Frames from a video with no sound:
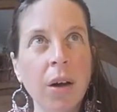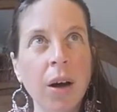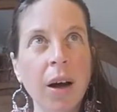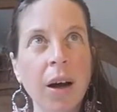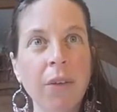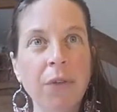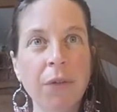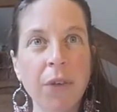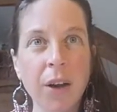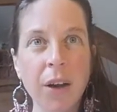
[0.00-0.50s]

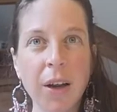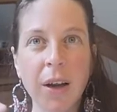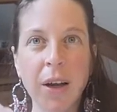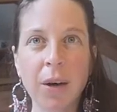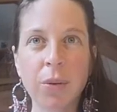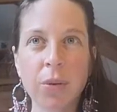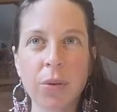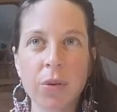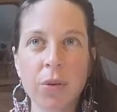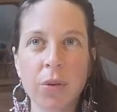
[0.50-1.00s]
I felt like I
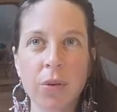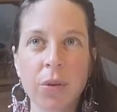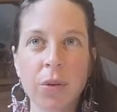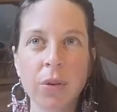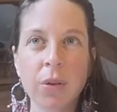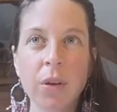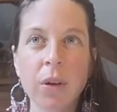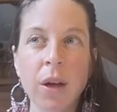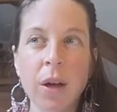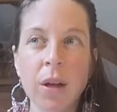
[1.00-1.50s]
was
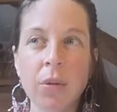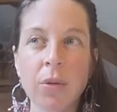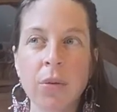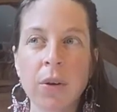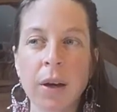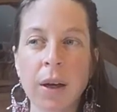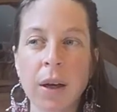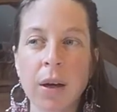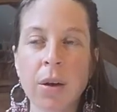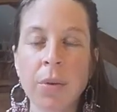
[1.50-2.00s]
kind of
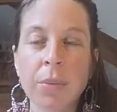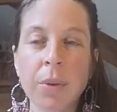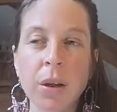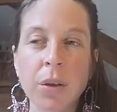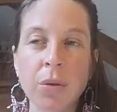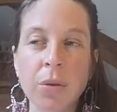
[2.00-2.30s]
like coming